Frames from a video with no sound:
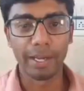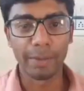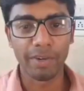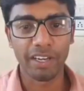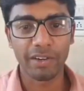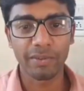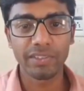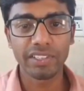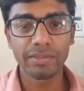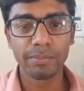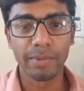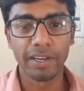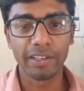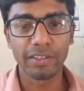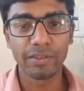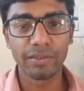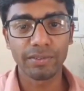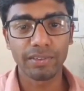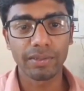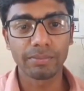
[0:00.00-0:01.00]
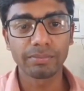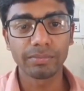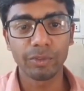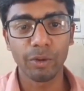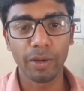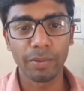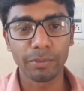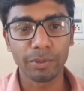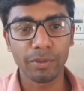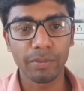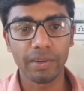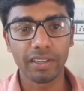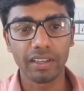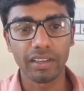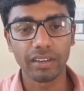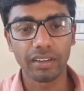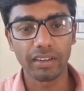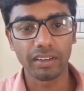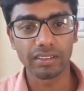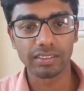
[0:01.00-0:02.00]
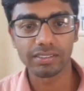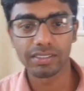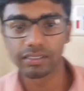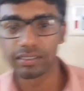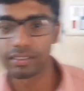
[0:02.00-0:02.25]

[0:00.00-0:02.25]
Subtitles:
am Arvind, medico from Coimbatore Medical College.